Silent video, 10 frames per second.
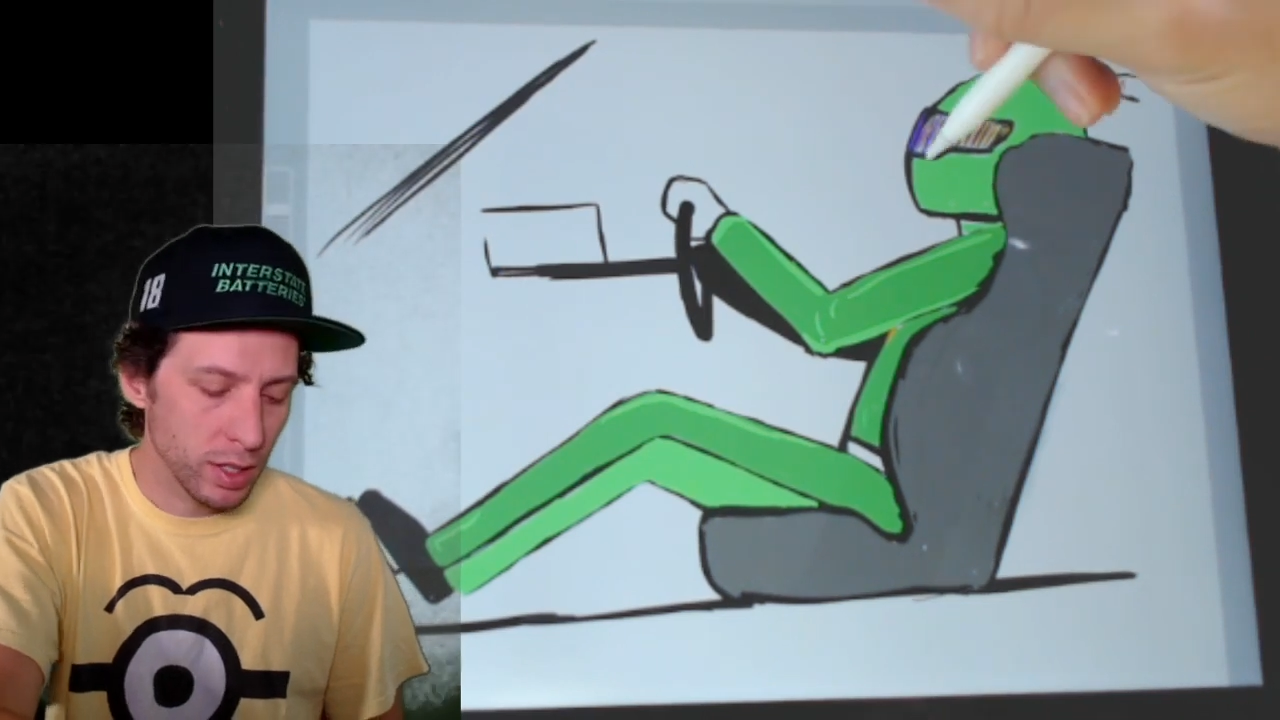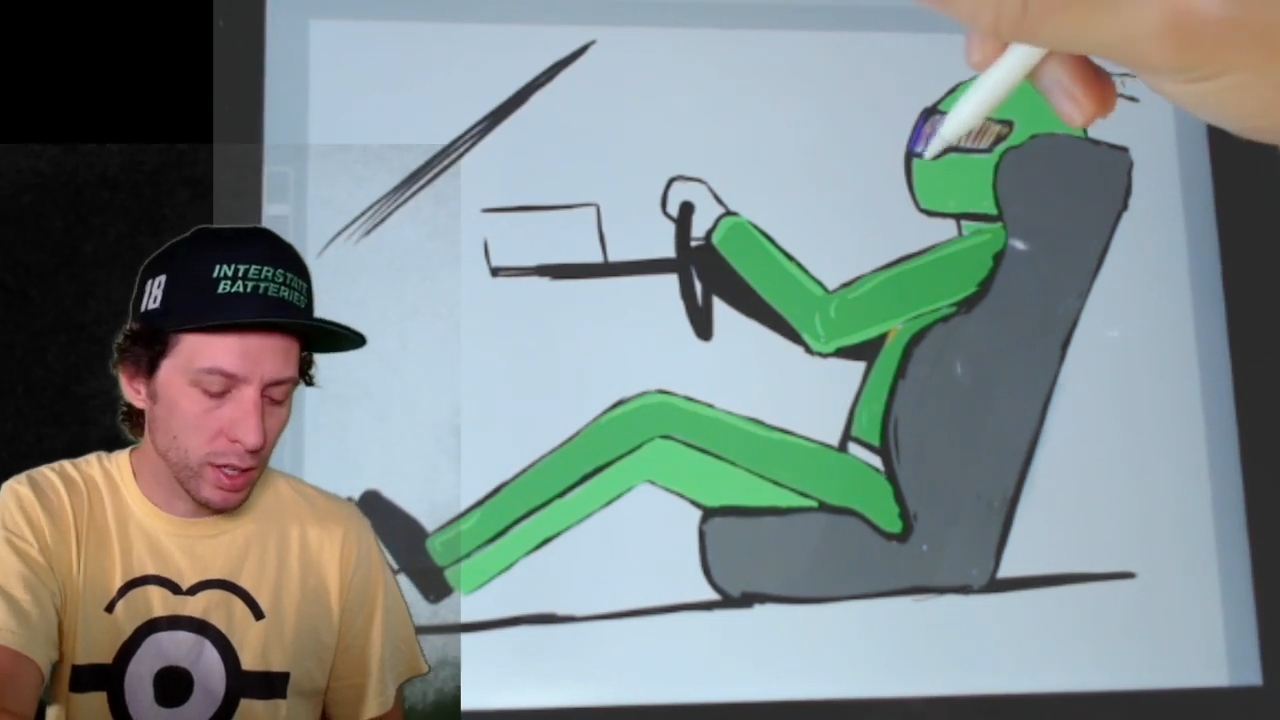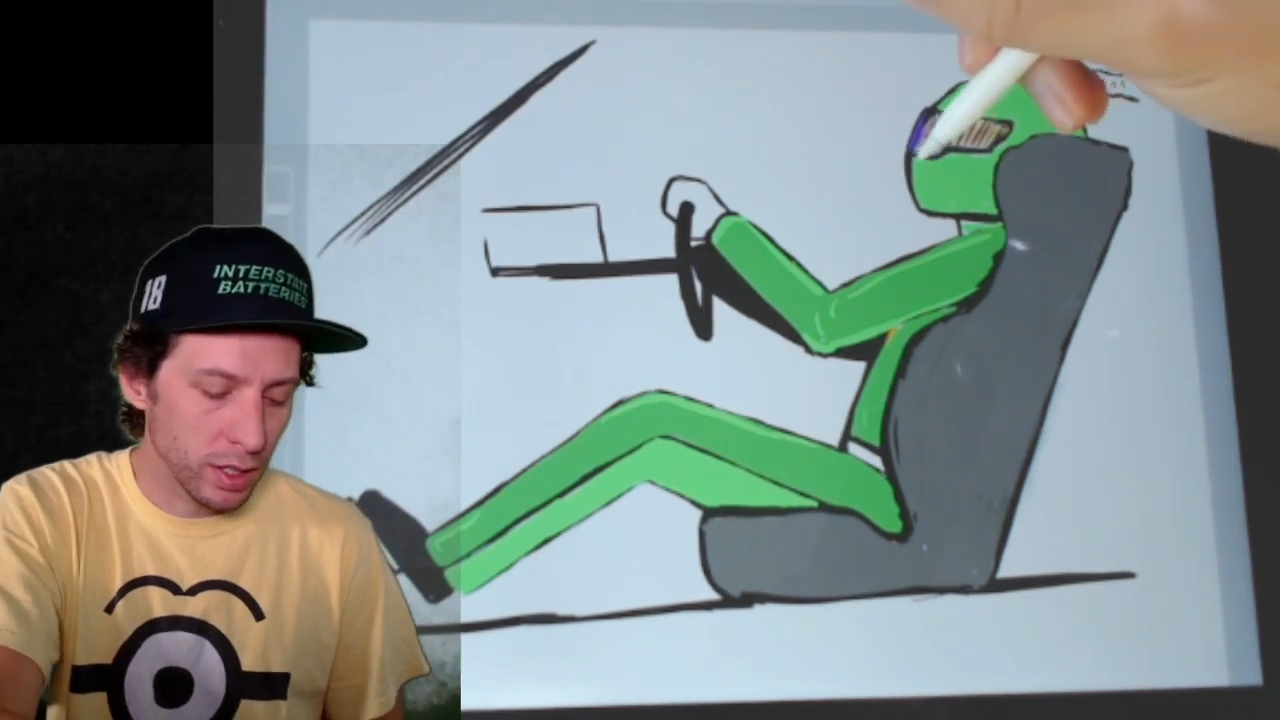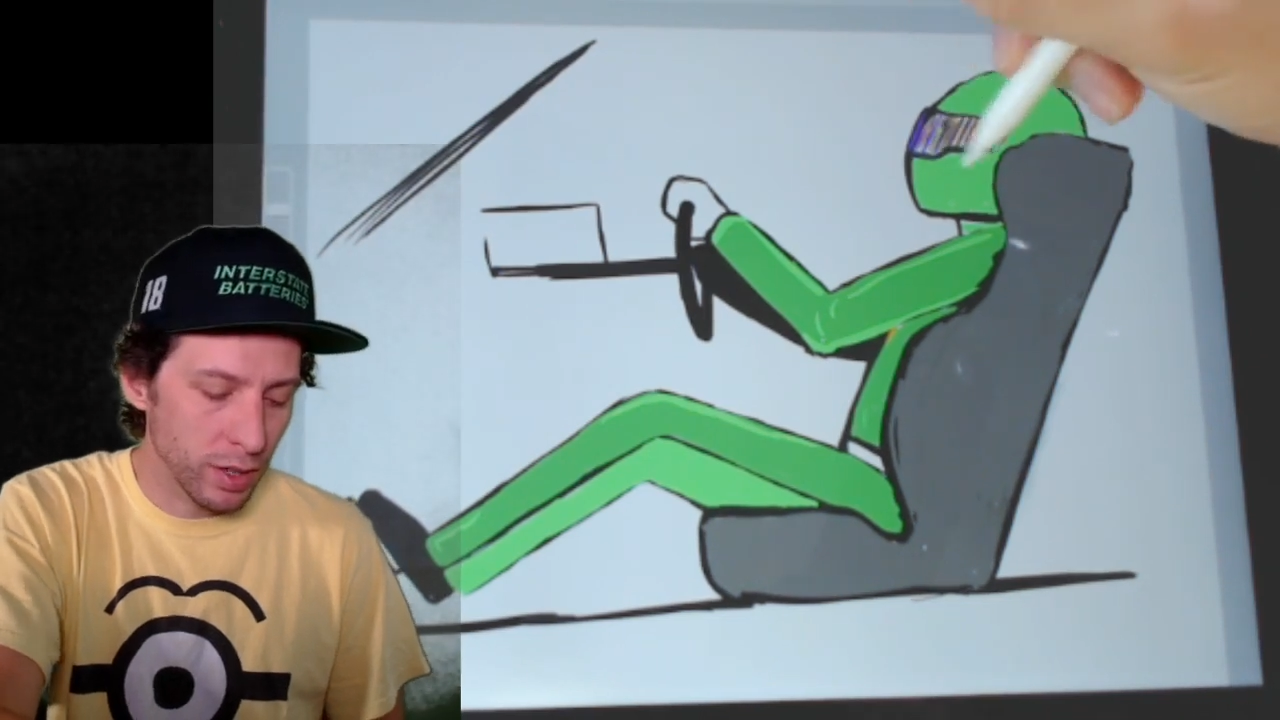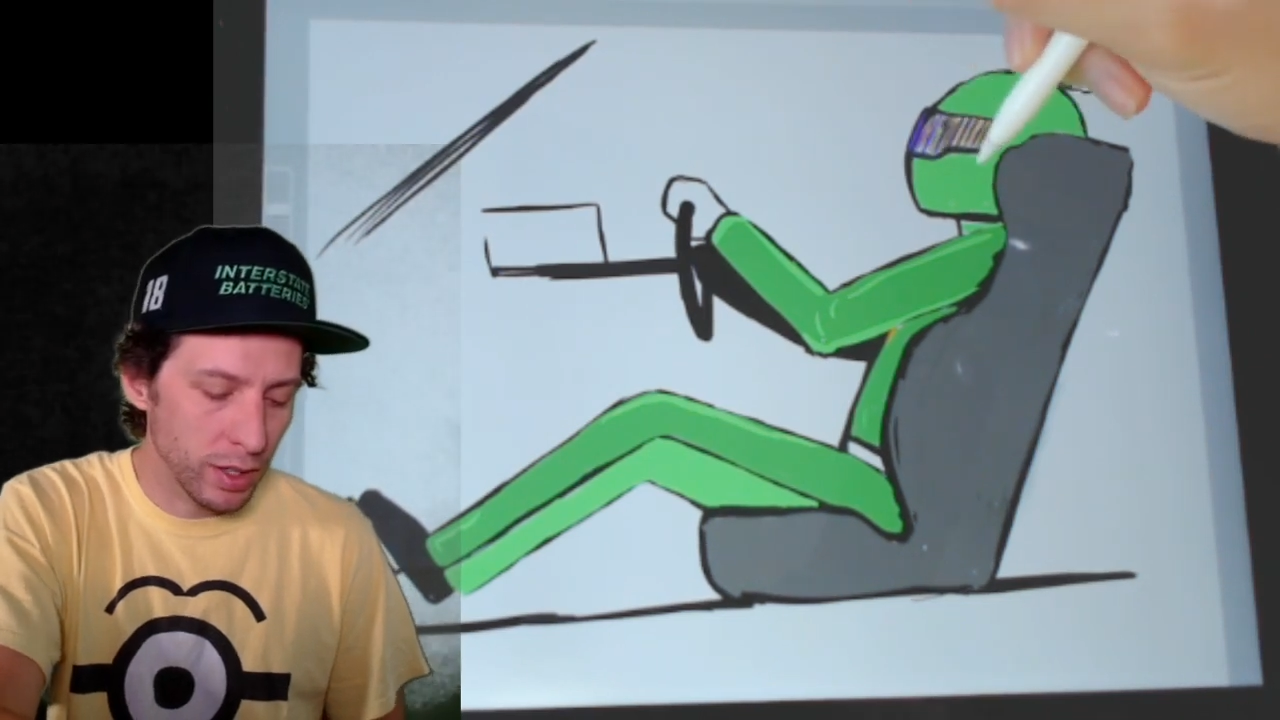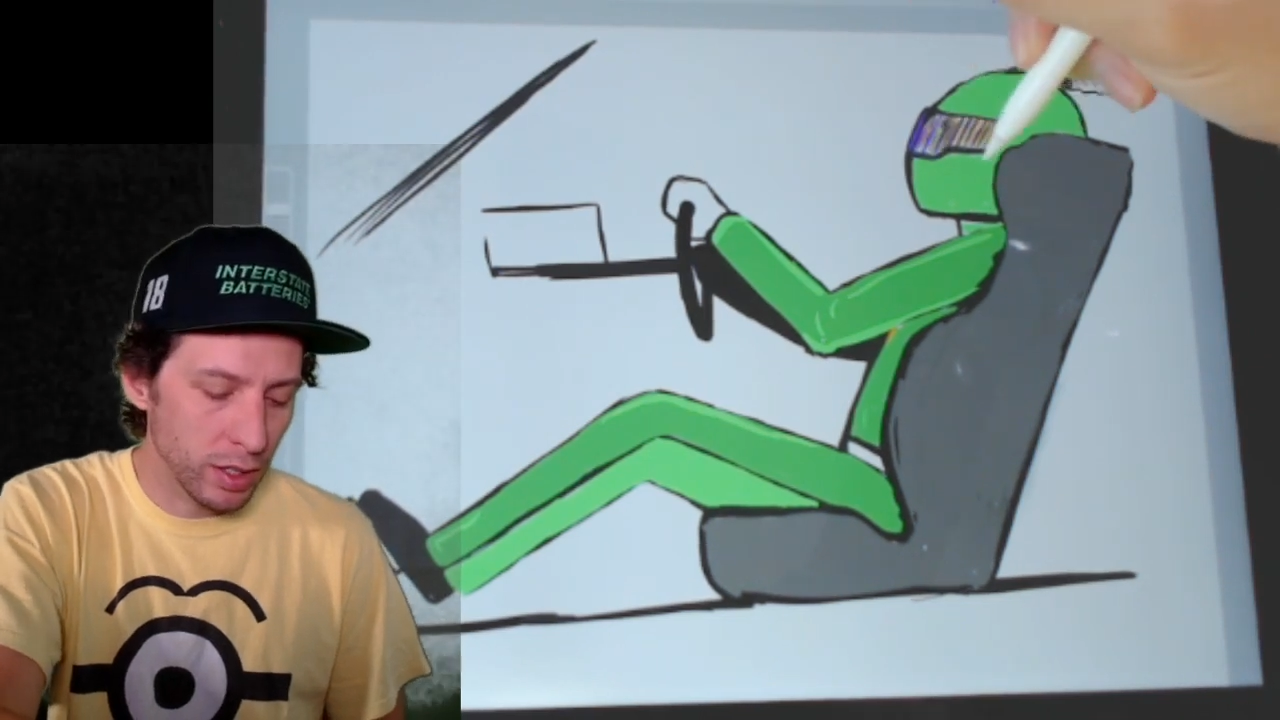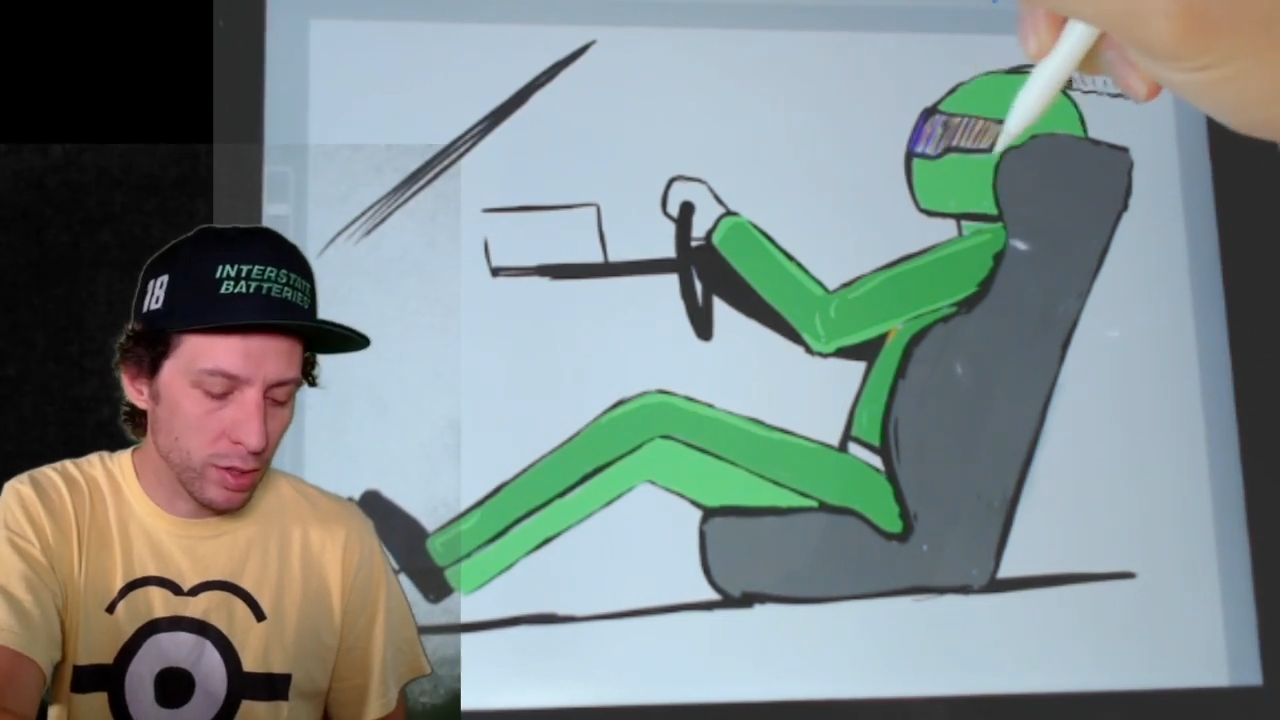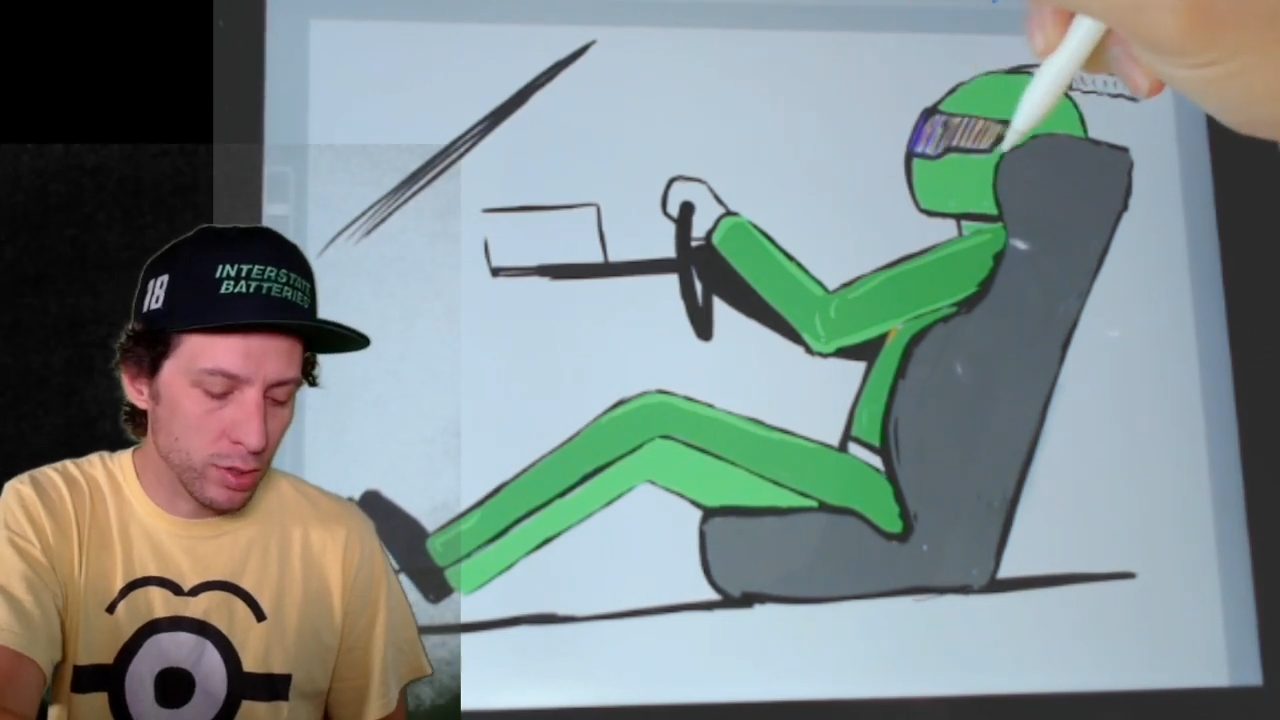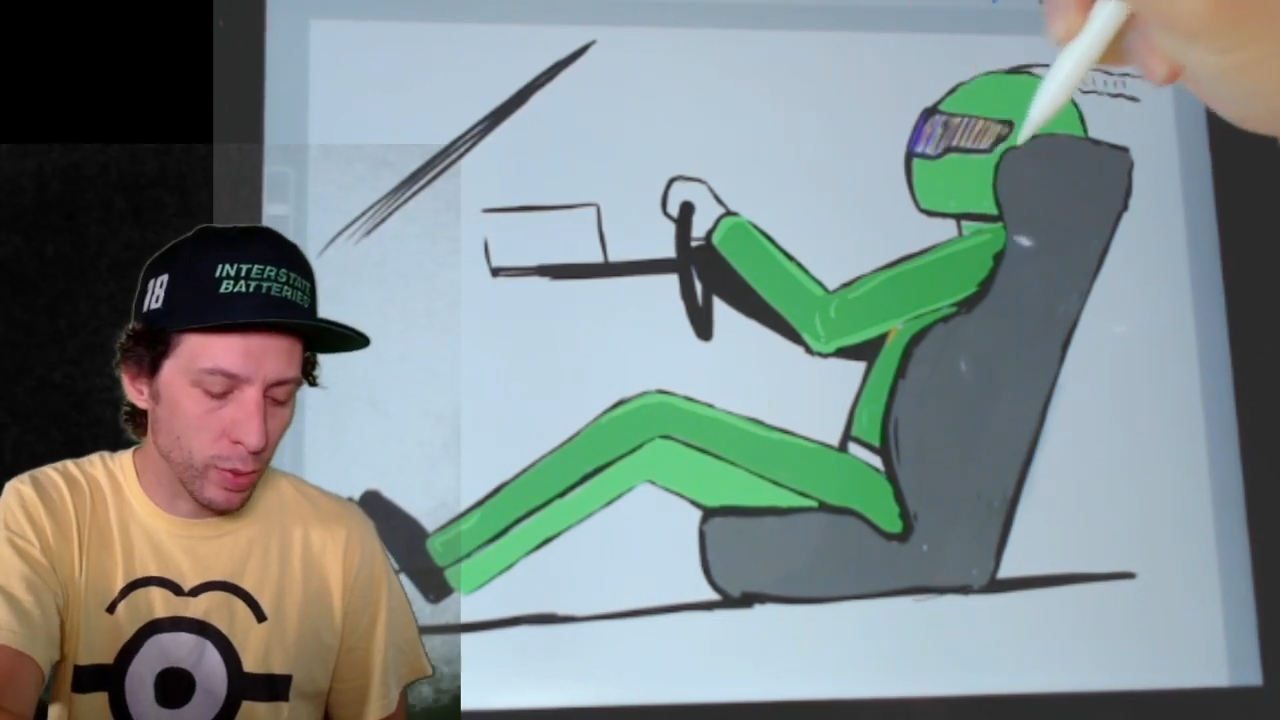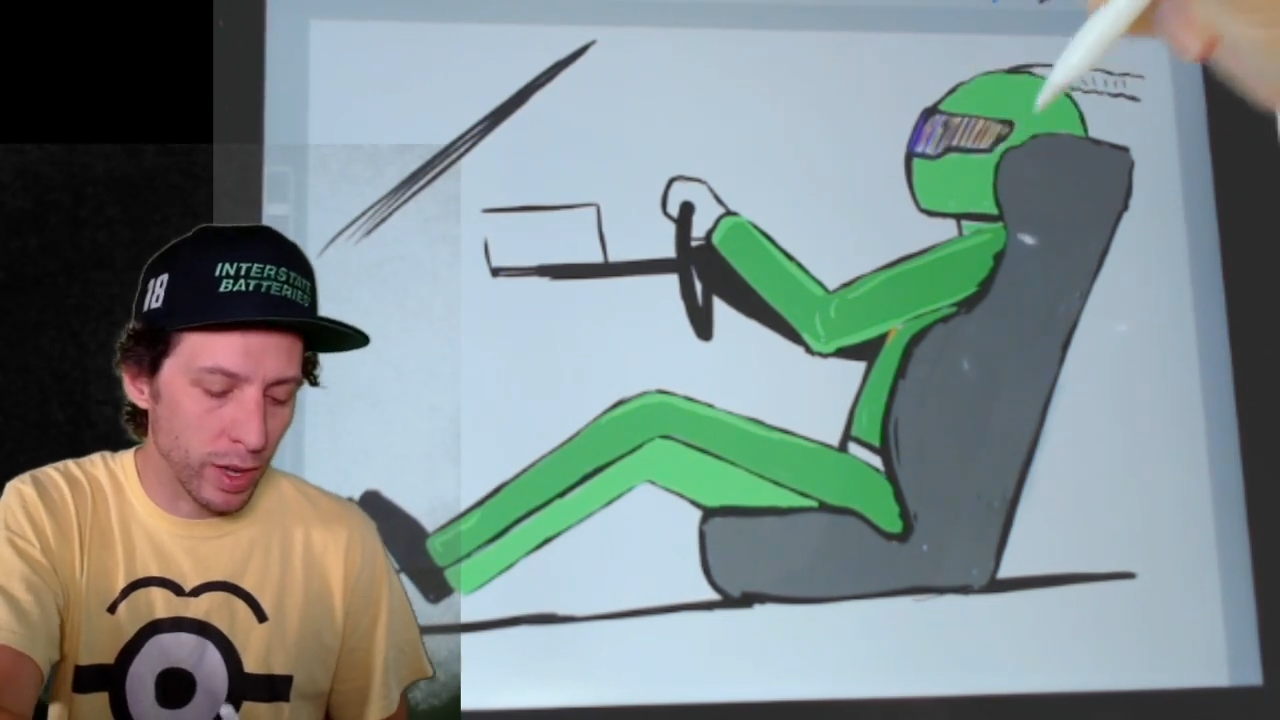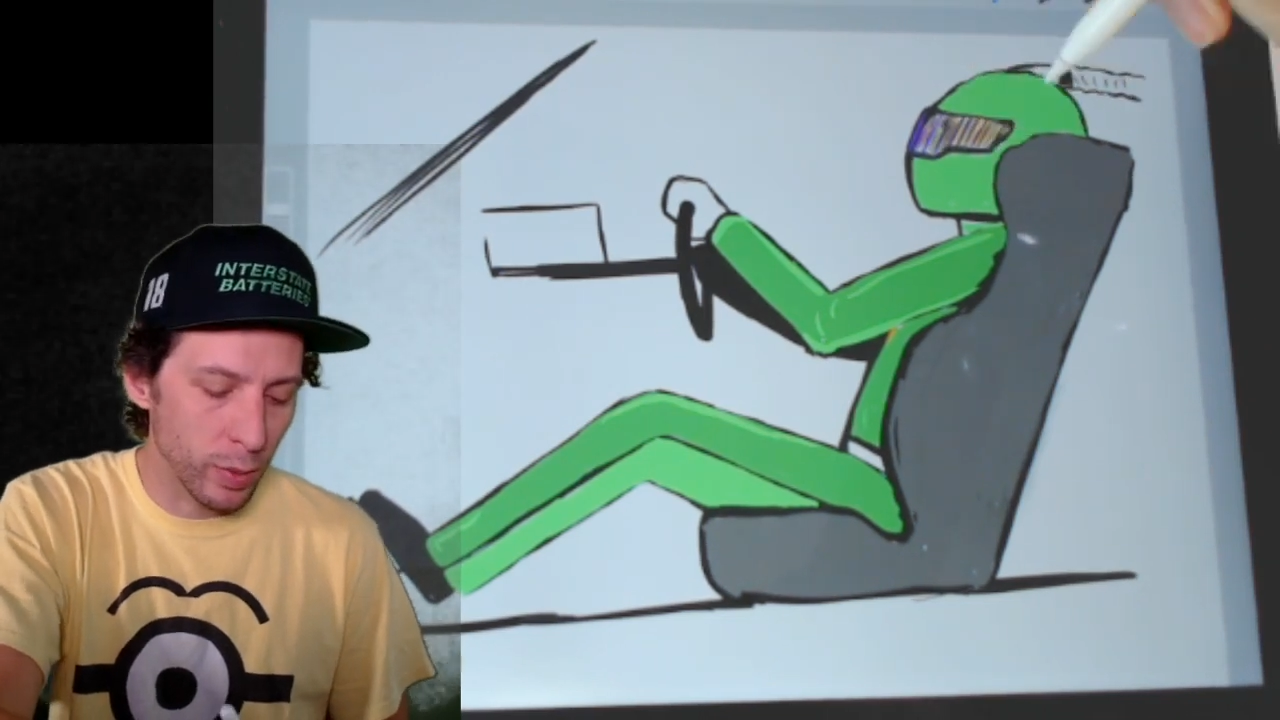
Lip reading: and giving those away.